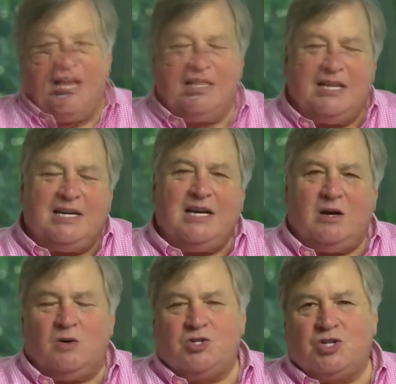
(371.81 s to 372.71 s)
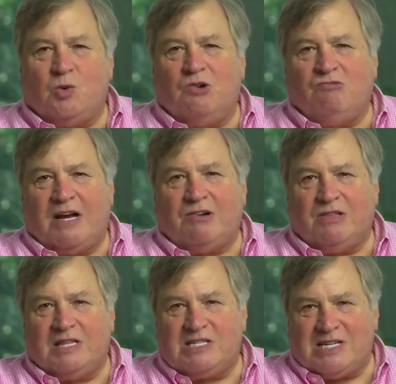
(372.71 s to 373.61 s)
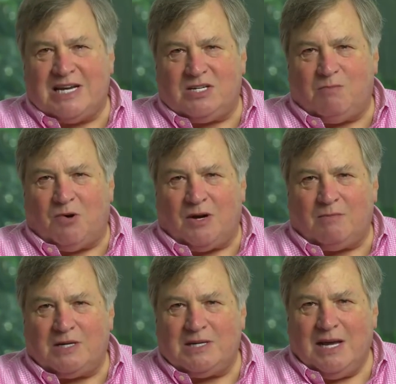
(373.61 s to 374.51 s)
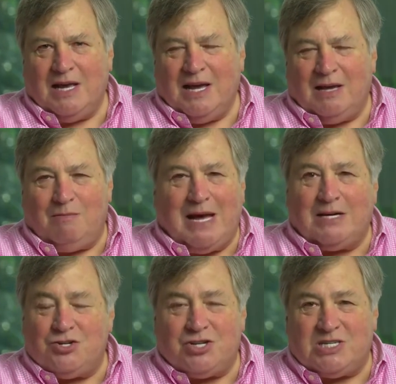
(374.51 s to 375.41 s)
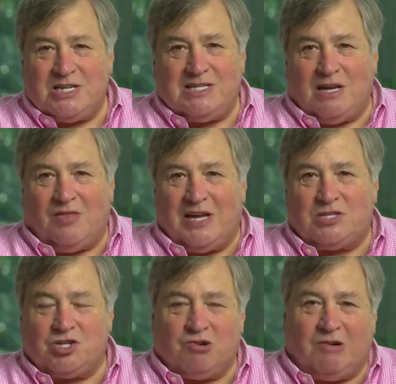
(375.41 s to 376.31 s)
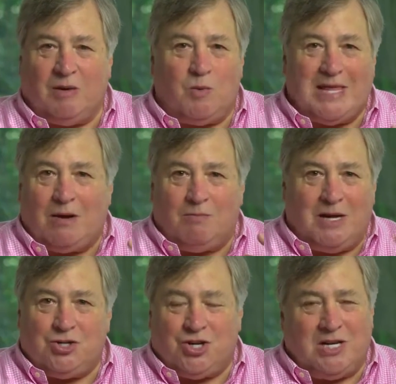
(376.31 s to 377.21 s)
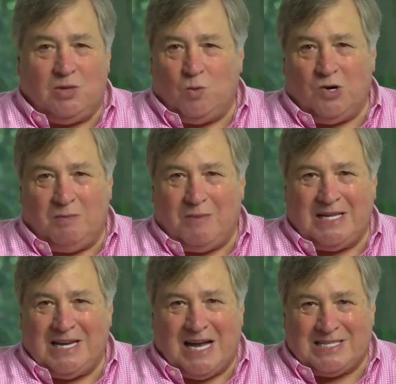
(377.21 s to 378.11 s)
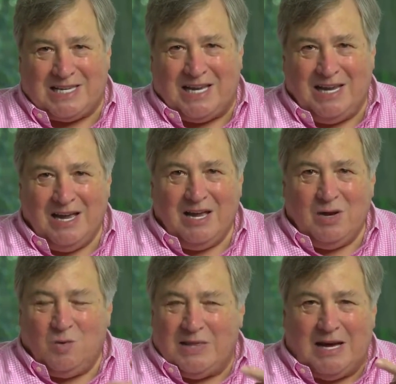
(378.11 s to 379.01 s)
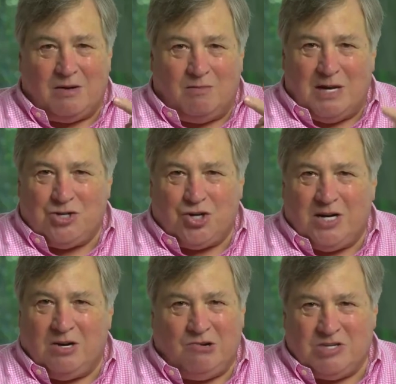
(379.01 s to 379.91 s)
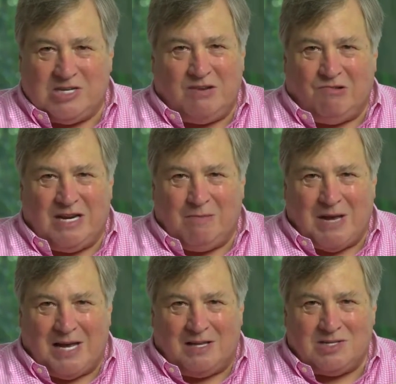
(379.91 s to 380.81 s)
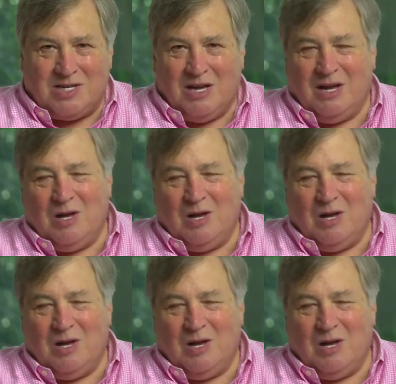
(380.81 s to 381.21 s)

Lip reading: And then he goes to her record in the State Department and manages to tell that story without mentioning the word Benghazi, without mentioning her secret emails,